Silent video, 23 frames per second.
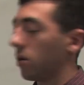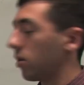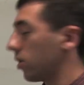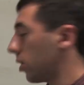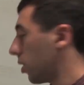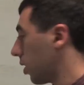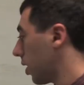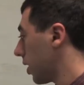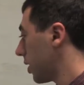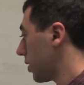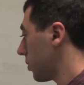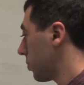
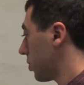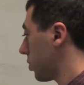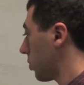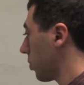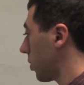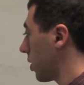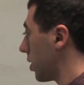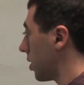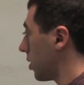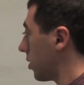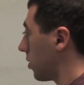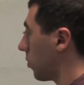lies
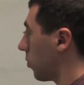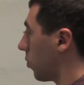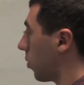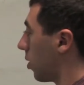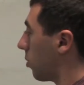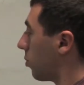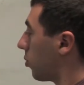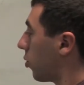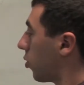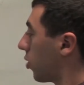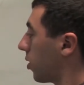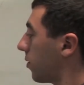between
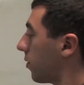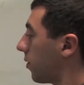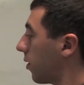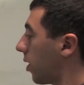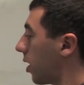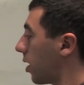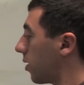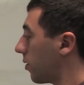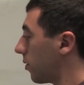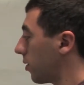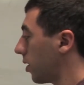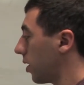
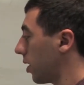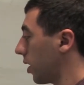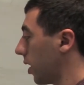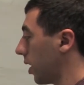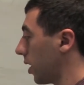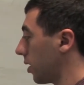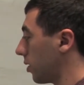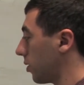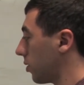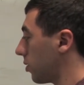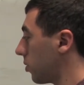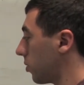1.5
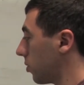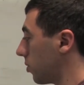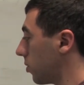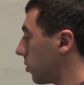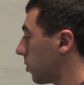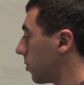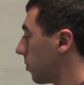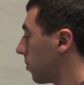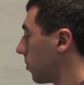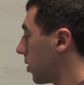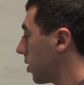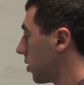and 2,
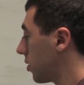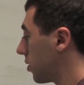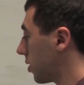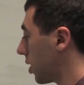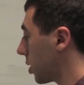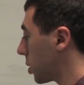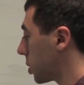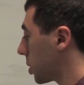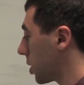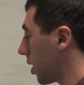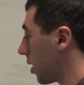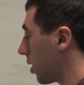
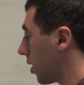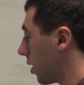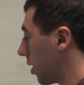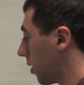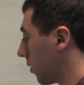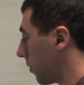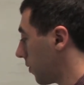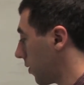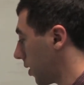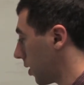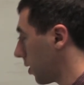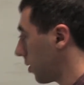such that
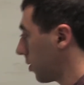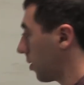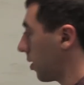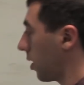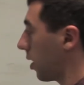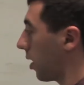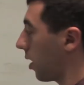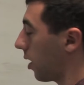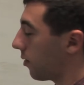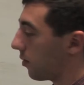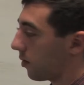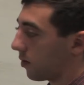f
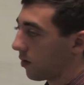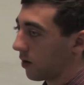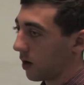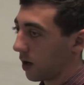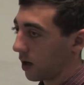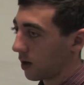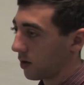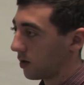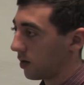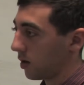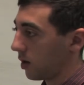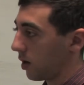of
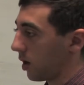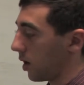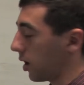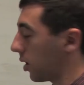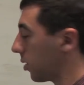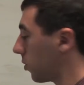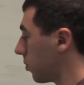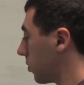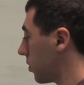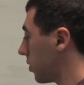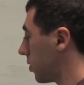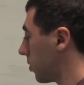x
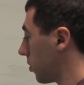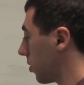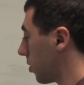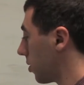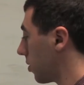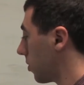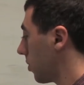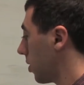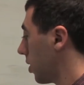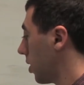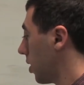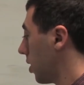equals 0.
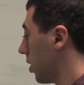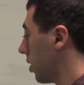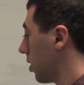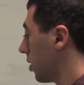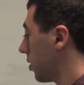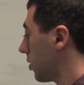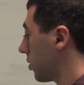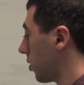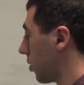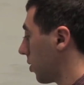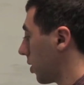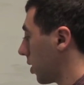
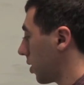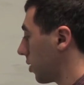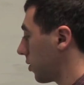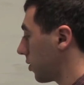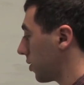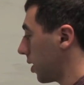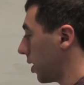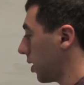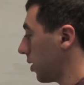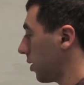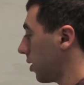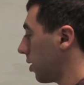So in
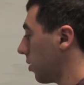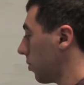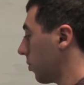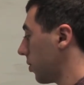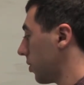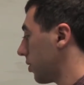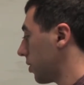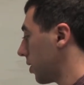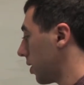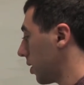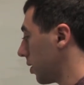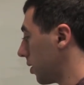saying that, we
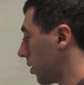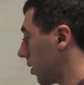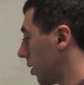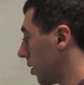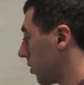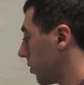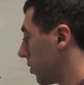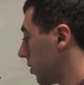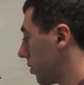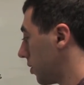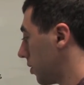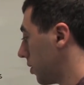say
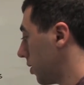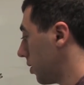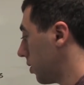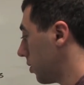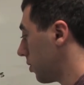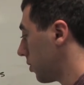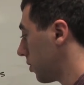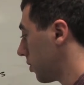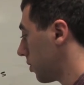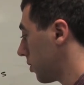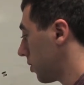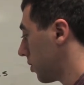that
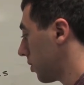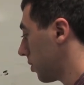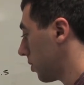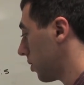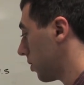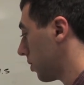since